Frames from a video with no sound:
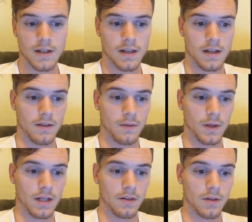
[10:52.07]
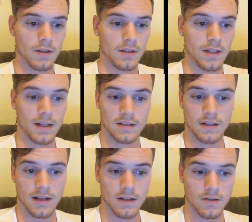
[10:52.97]
and if we increase the
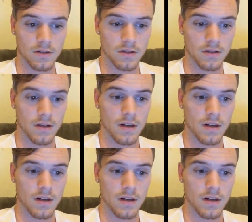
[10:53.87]
oxidation